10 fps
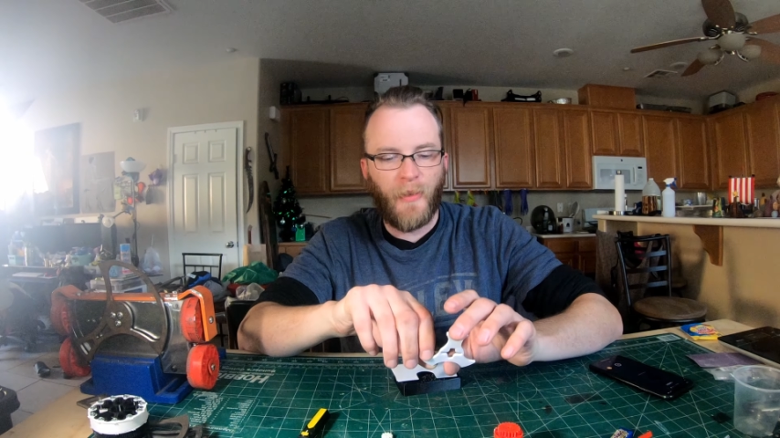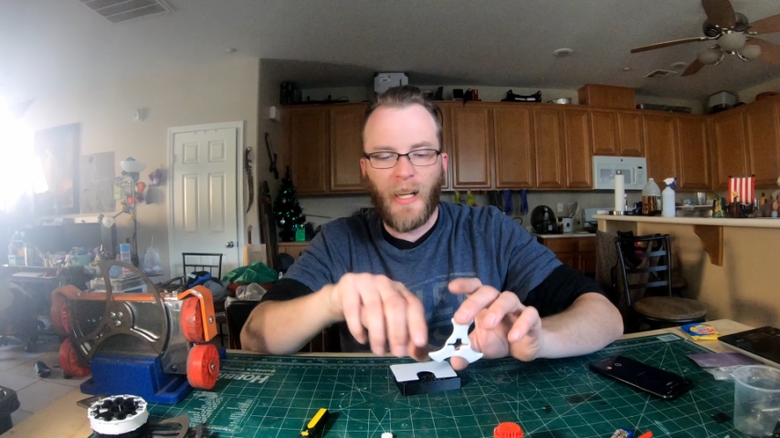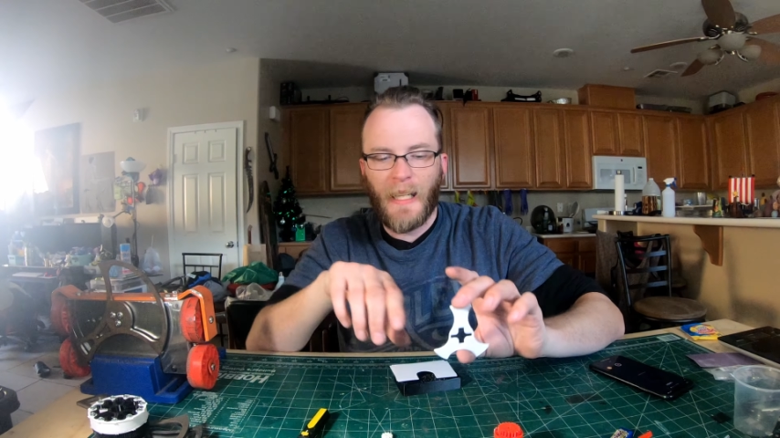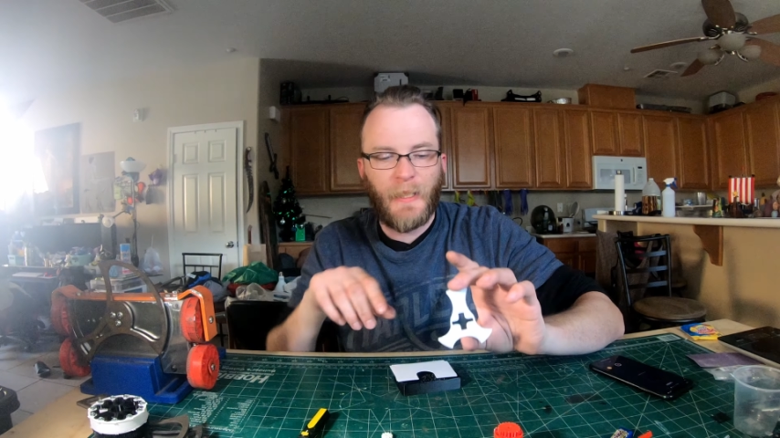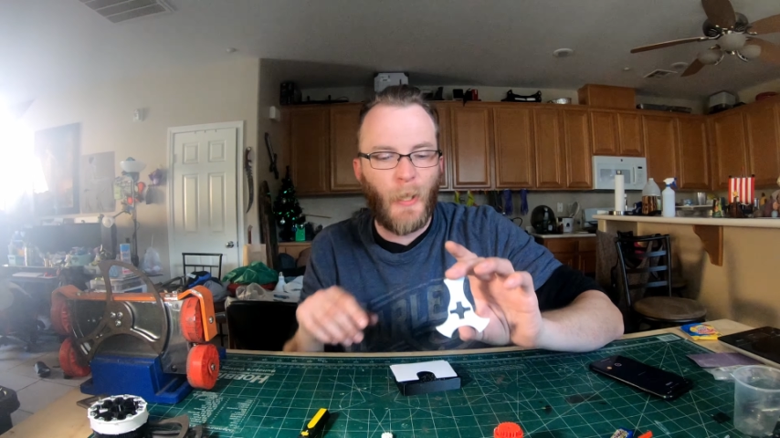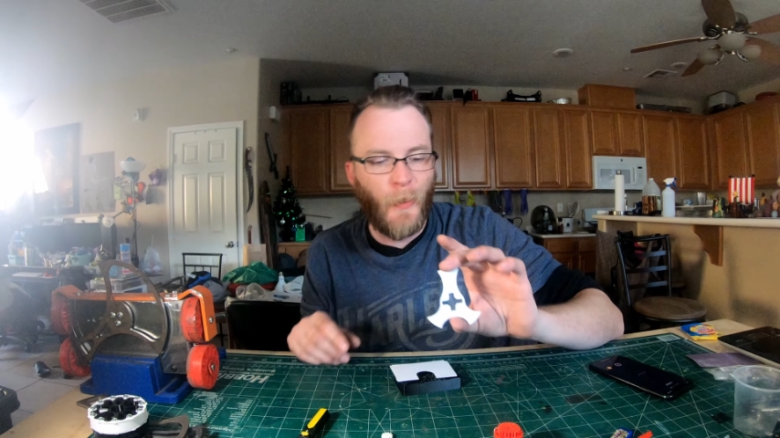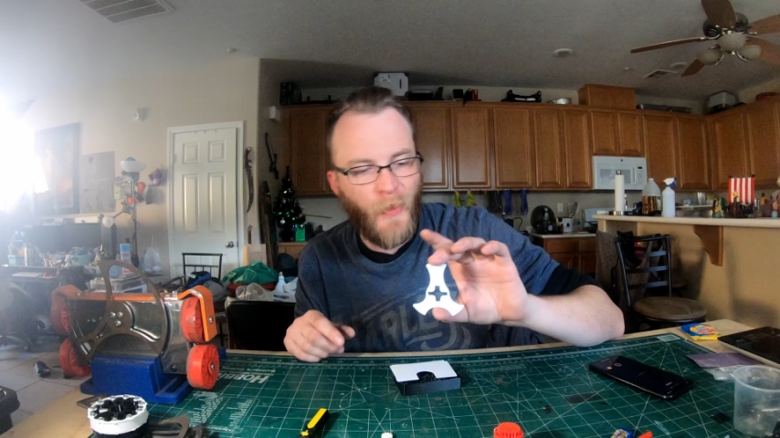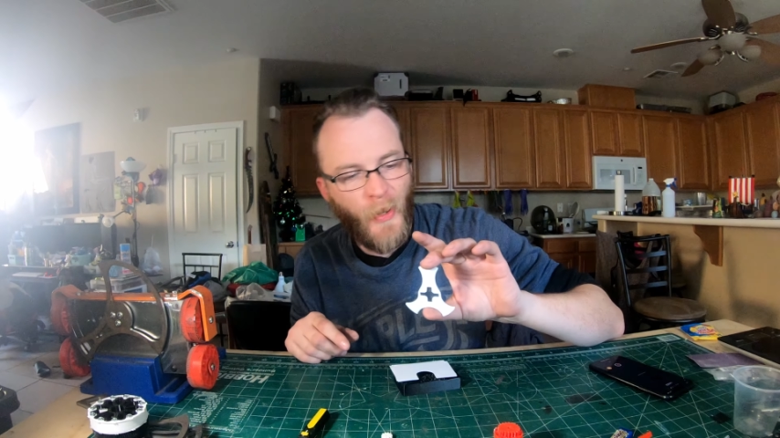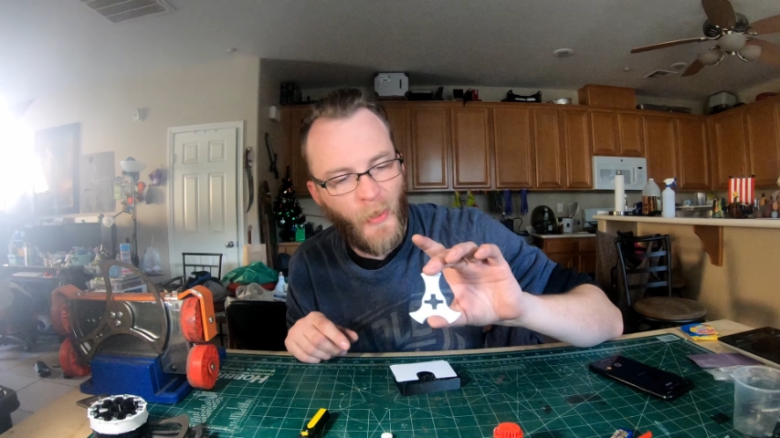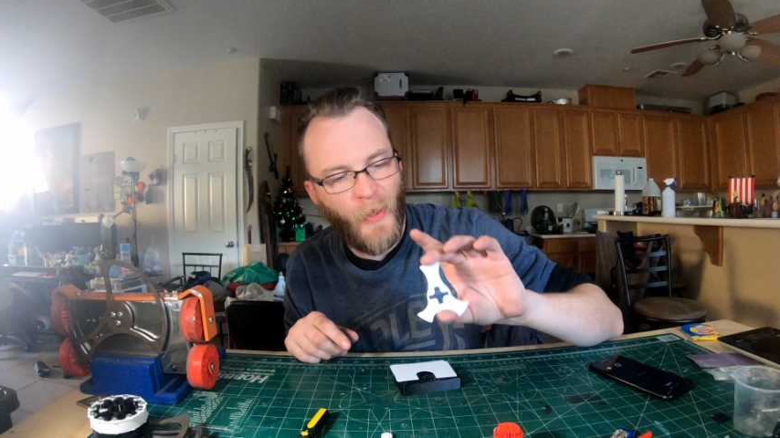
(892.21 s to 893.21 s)
Now, I don't
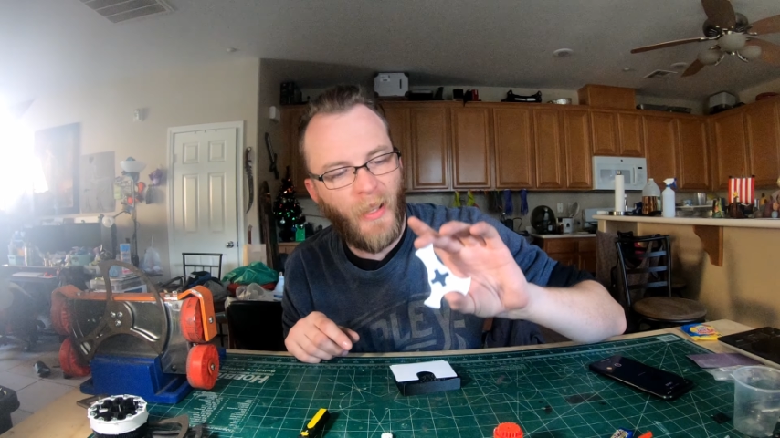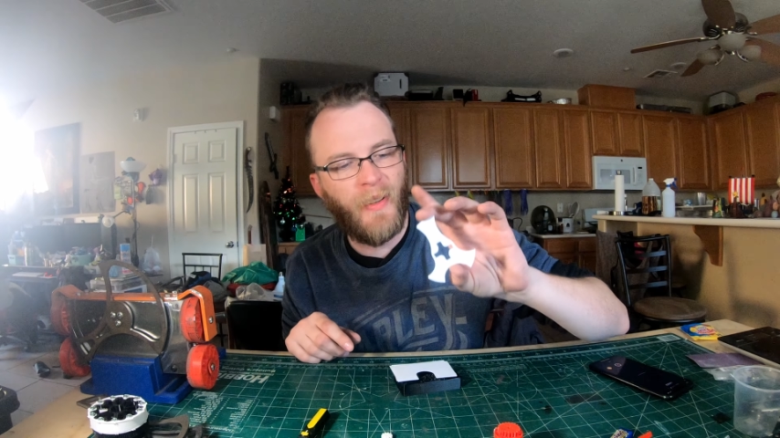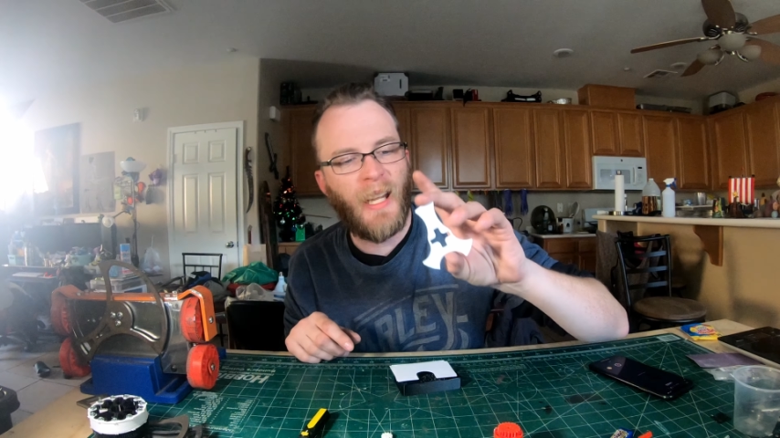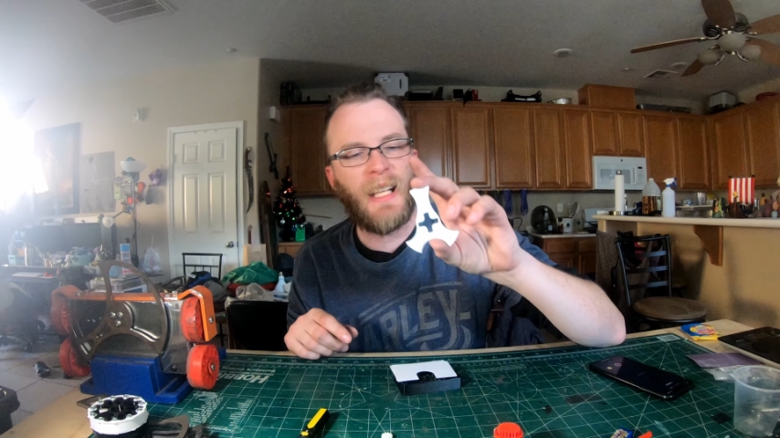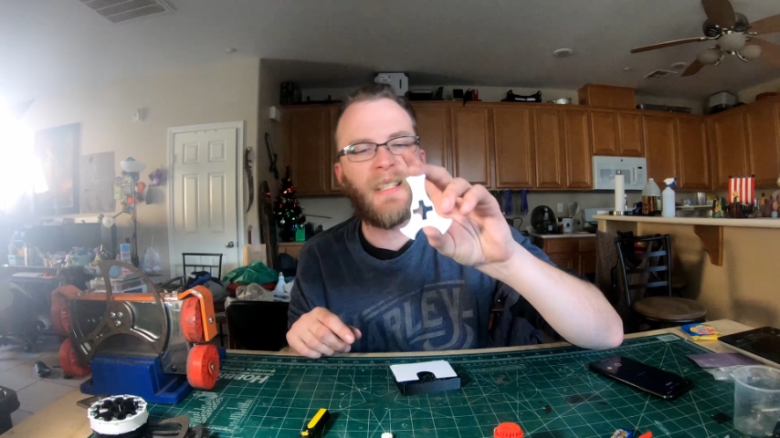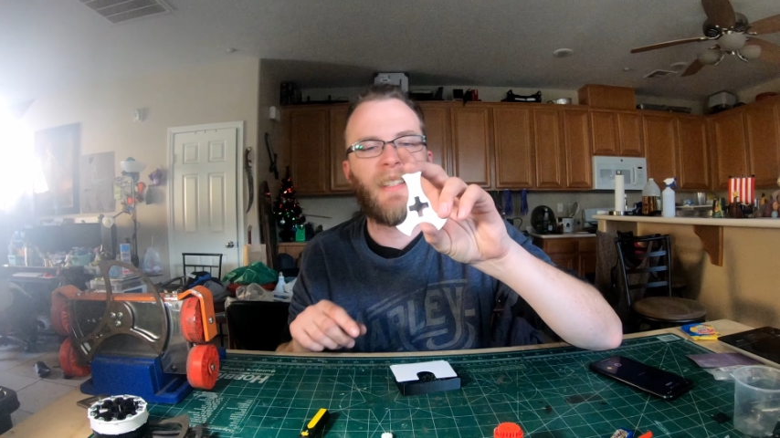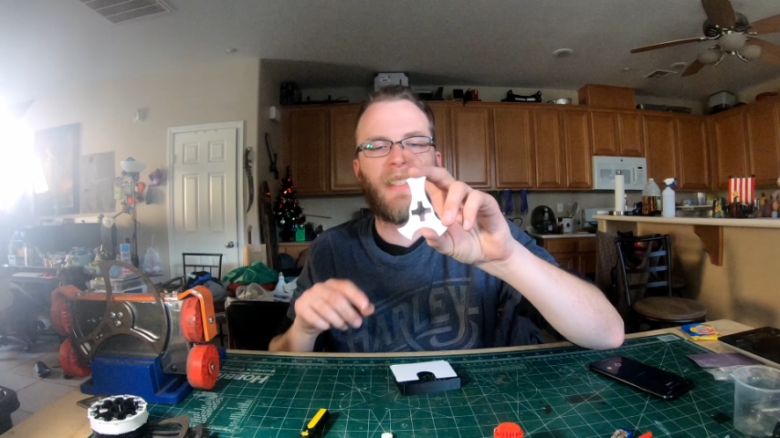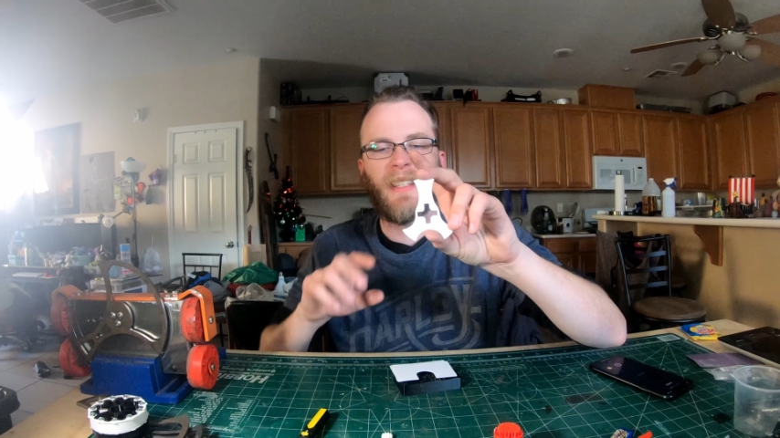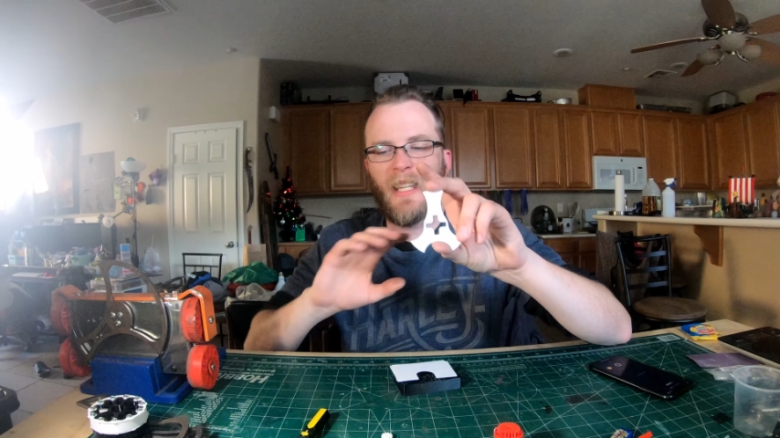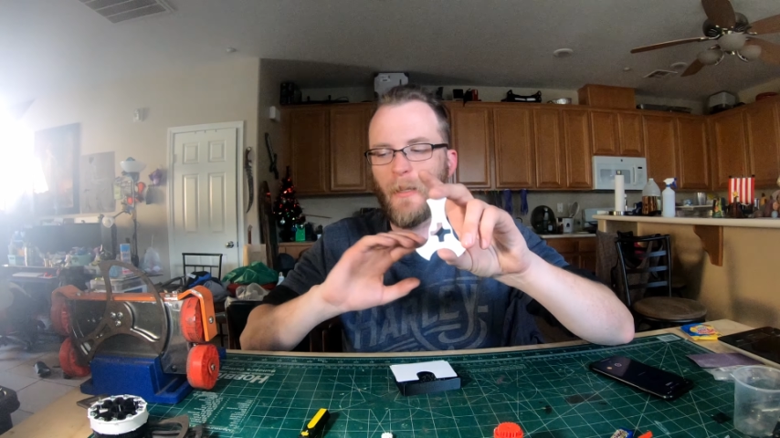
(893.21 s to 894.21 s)
know if it has the
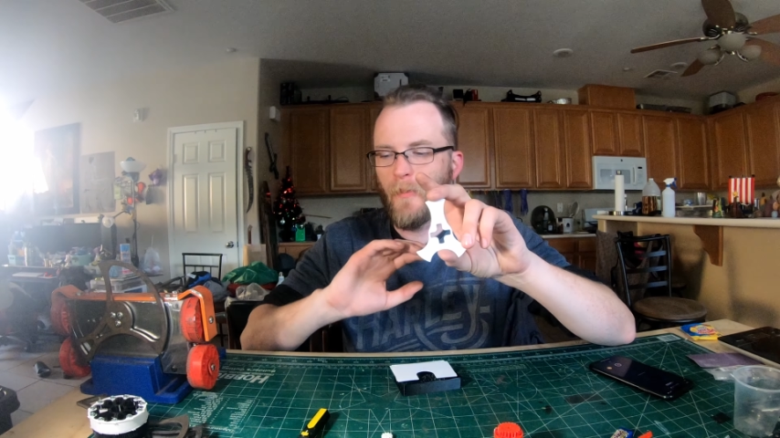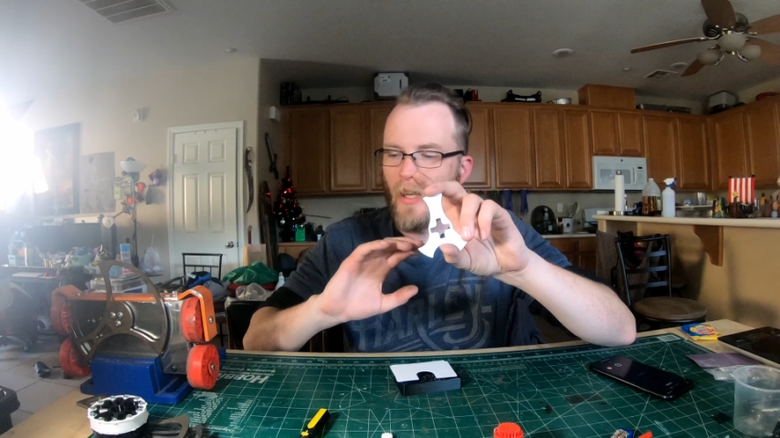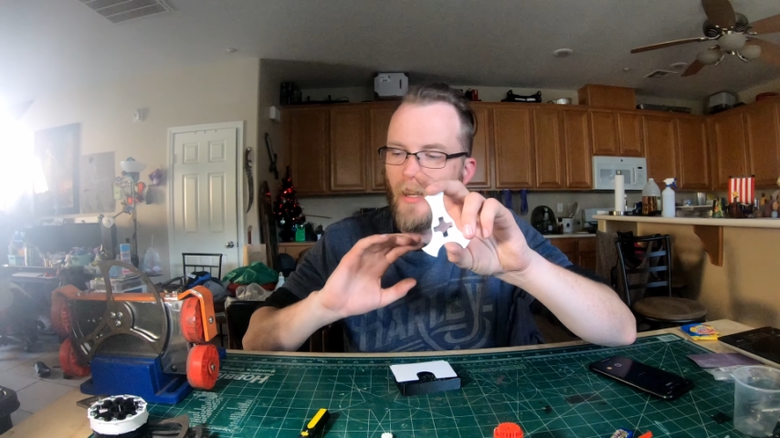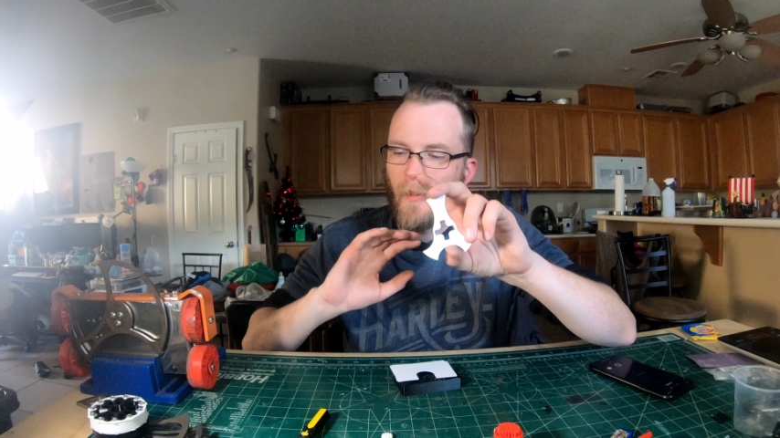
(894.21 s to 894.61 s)
same